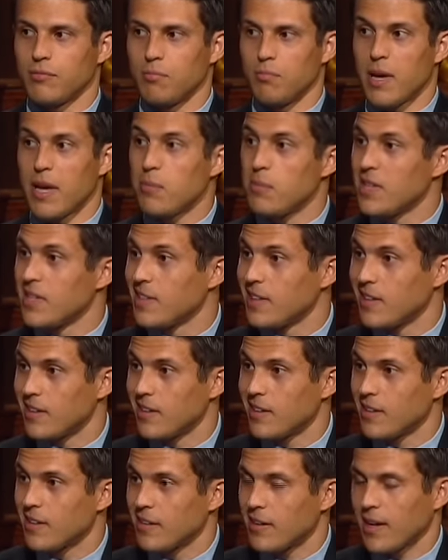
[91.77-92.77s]
baby
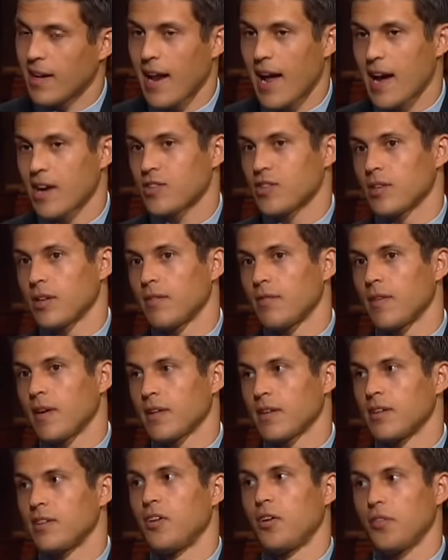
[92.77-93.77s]
teeth can actually
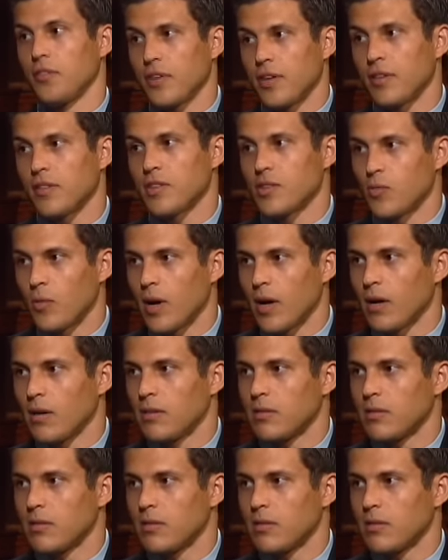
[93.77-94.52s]
affect adult teeth as well.